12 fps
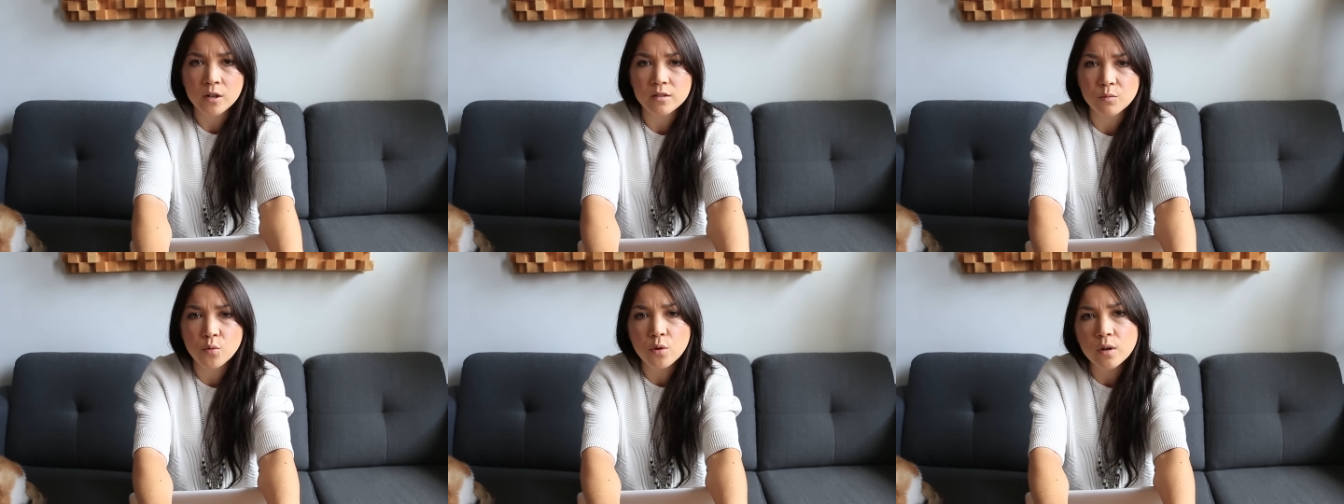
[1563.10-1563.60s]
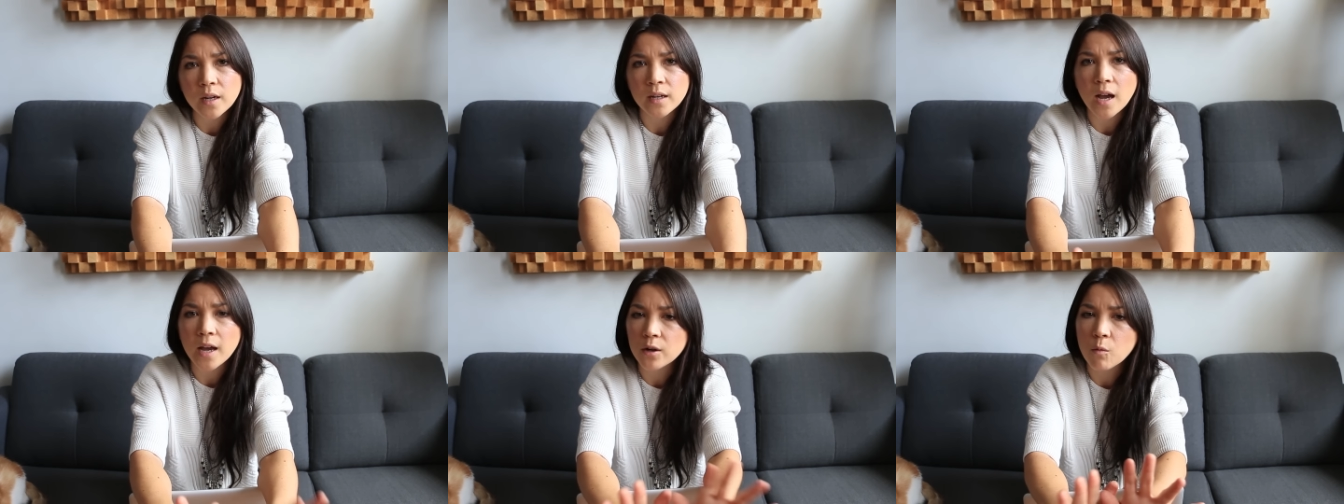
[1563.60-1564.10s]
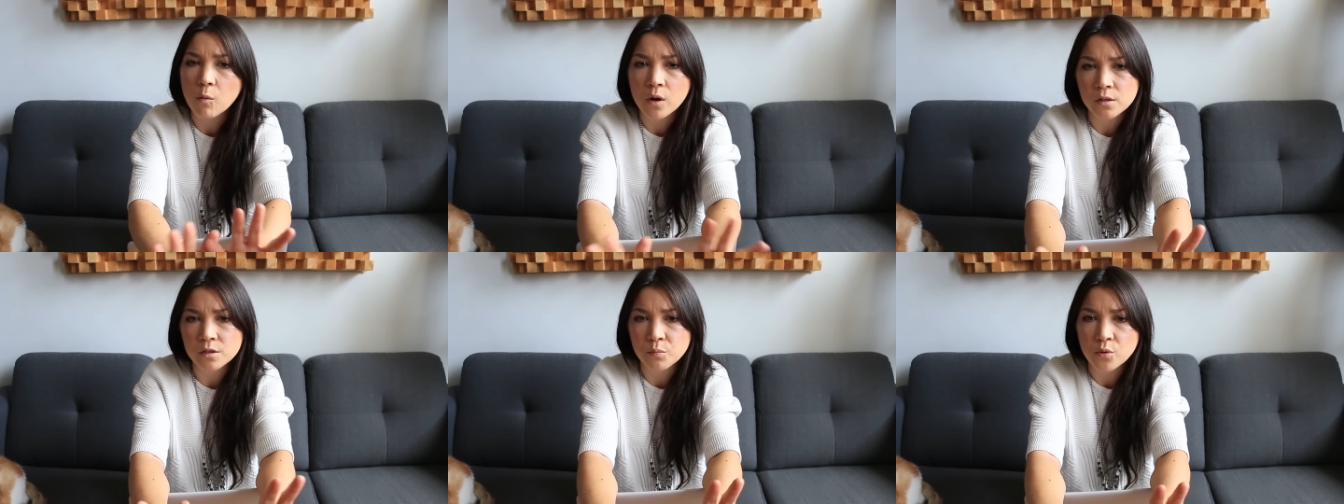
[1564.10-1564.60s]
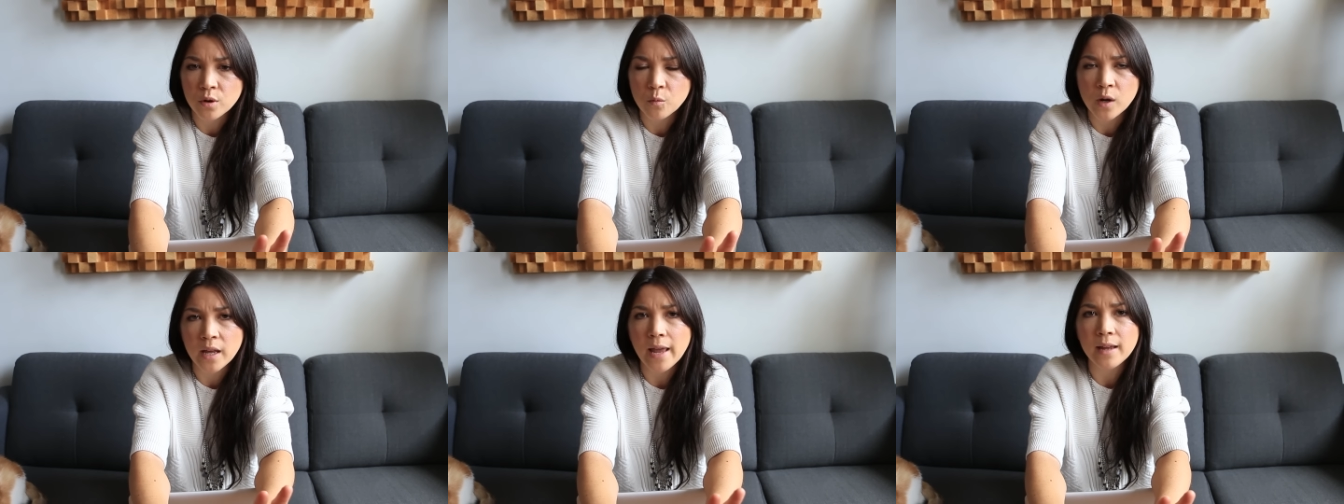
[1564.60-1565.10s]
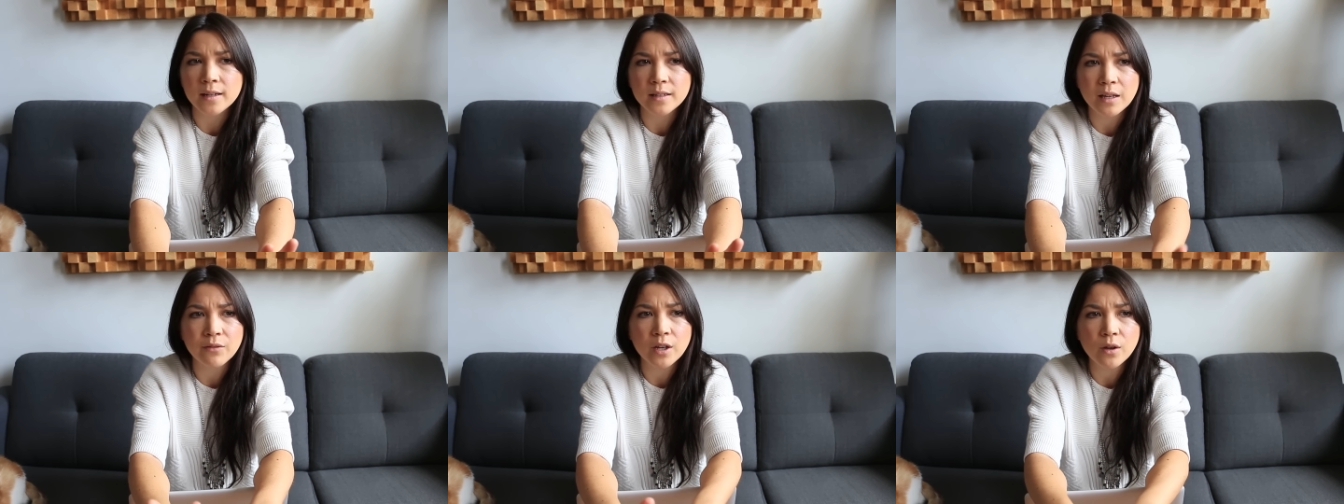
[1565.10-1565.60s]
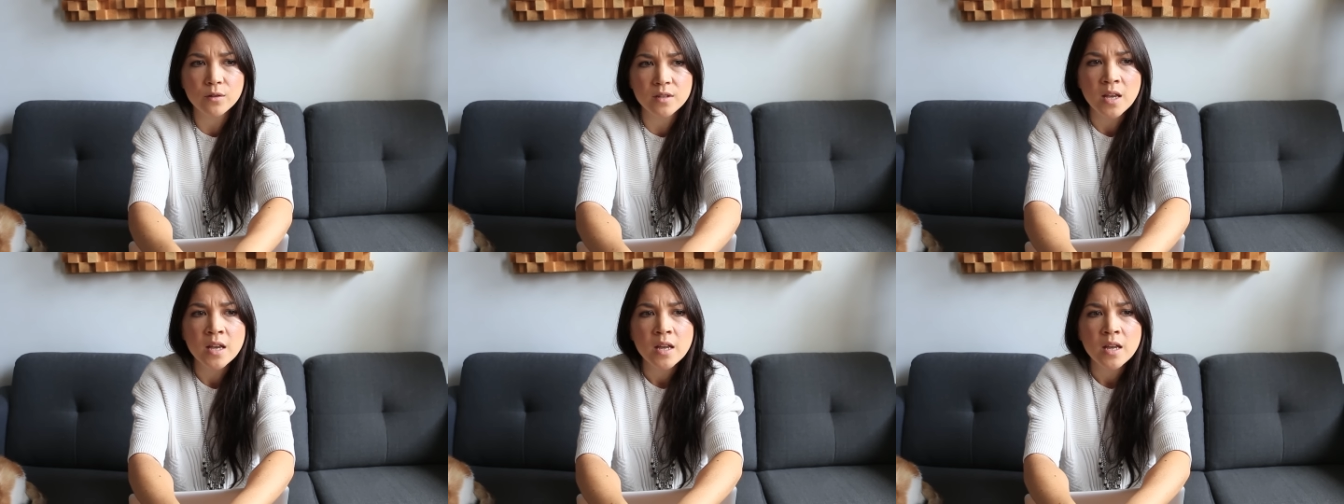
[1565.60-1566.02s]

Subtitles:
wanna support. And I don't wanna support What I Ate in a Day videos